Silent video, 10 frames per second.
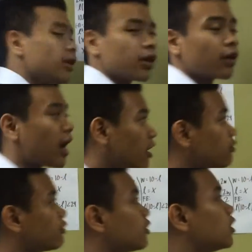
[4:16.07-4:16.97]
in our
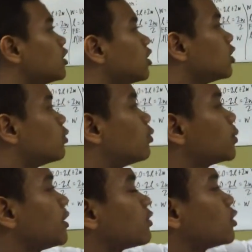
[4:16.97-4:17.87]
graph, what
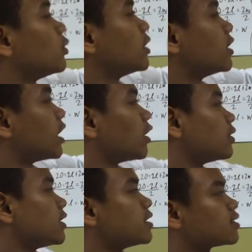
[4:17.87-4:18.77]
we have to do here now
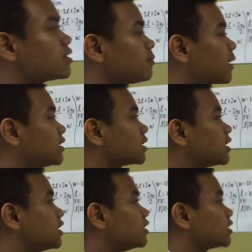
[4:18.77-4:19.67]
is
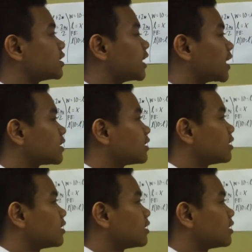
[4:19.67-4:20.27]
basically just get